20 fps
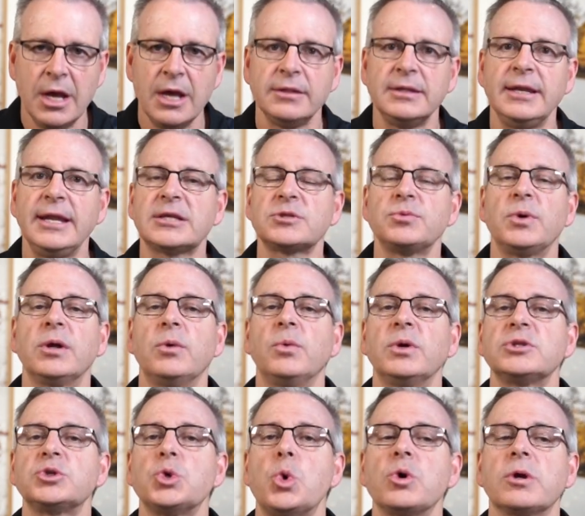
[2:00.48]
The next one I want
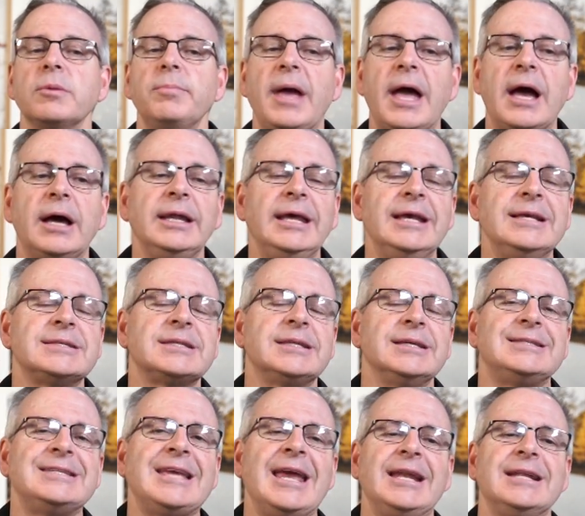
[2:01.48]
to talk about is the
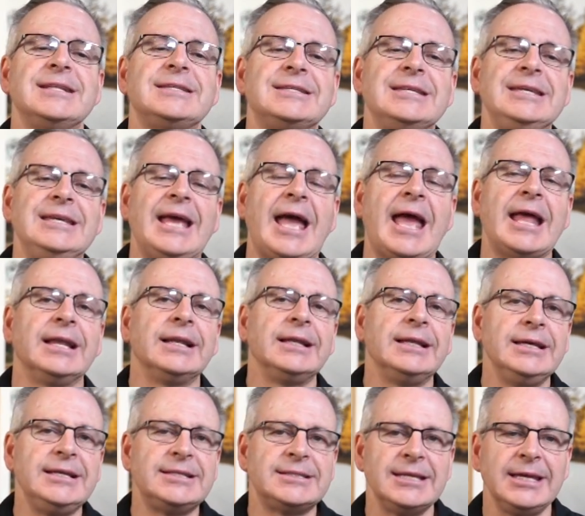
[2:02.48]
tenancy and
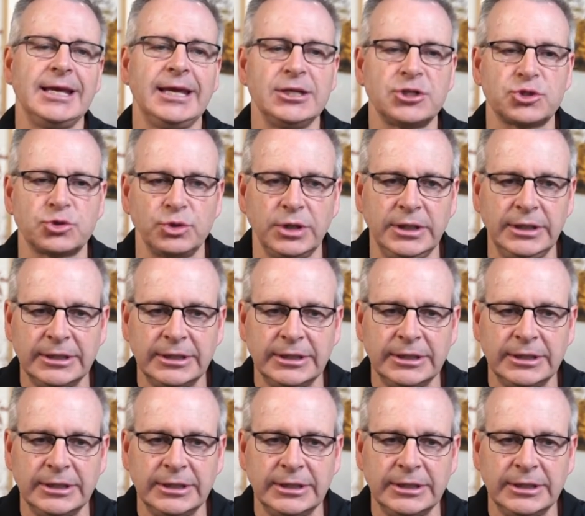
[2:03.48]
leasing history.